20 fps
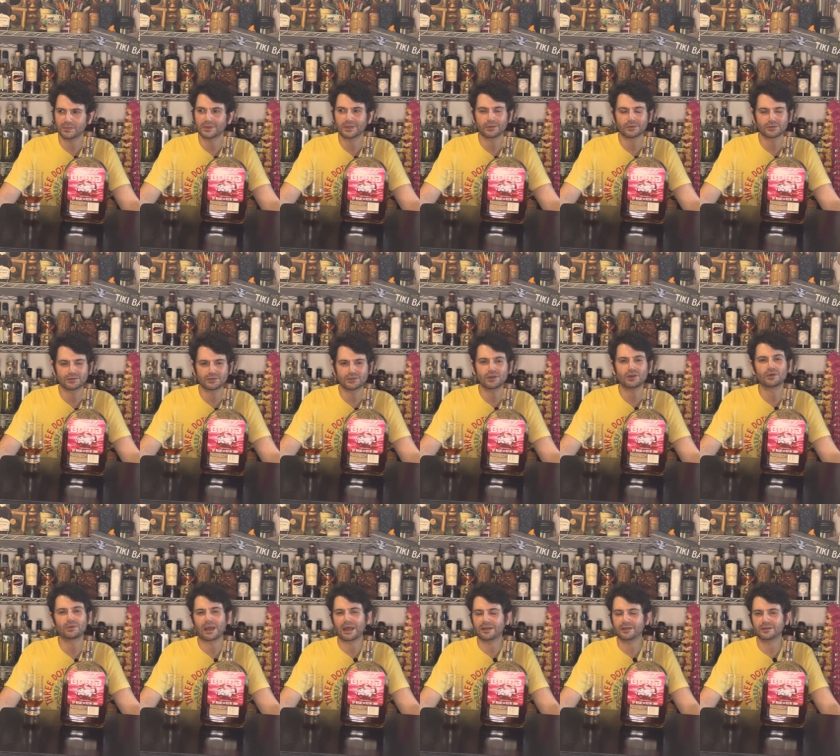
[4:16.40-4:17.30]
there's
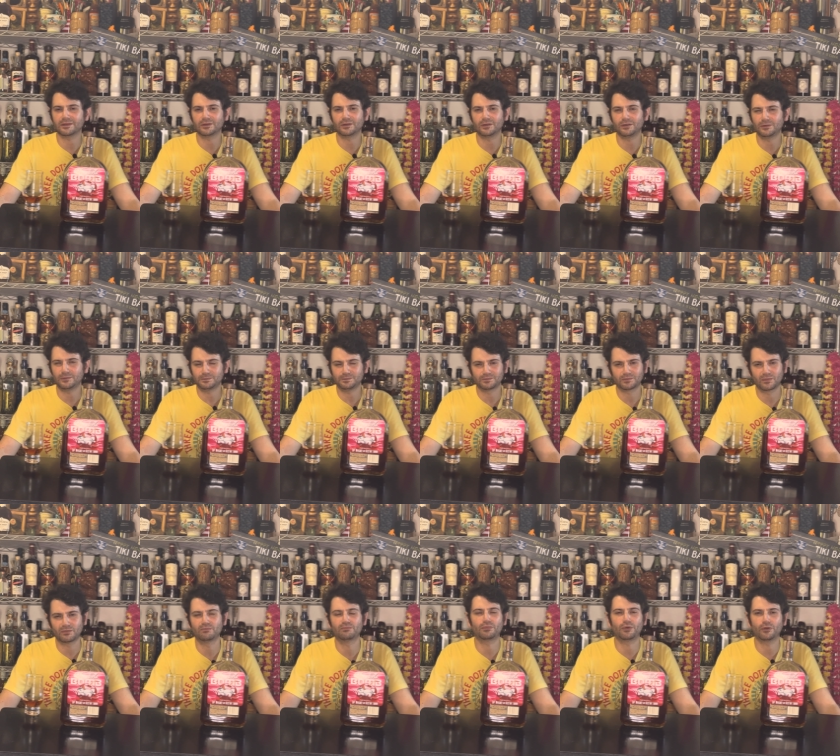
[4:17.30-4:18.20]
no ethanol
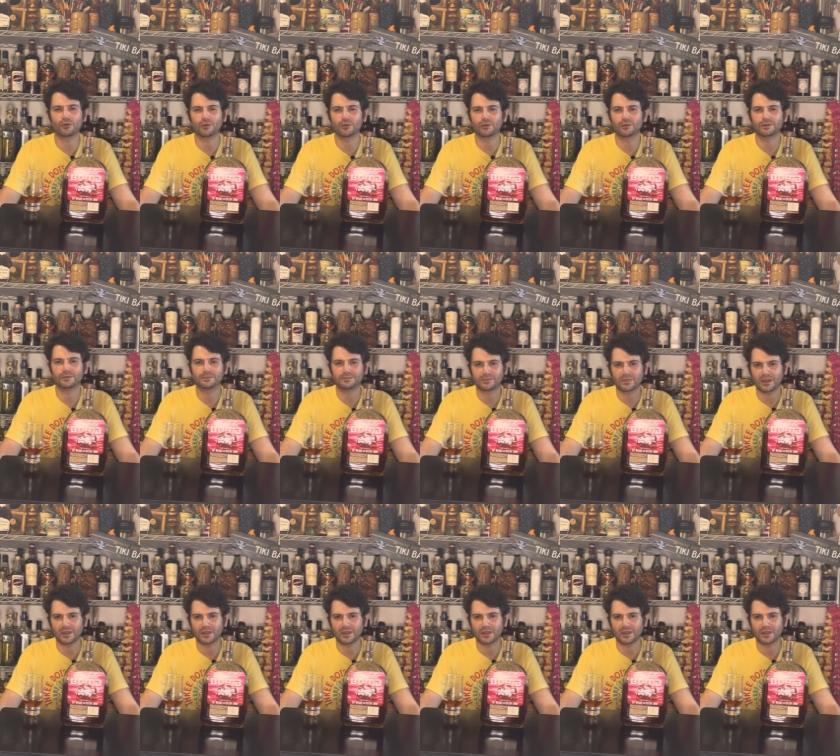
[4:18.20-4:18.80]
burn.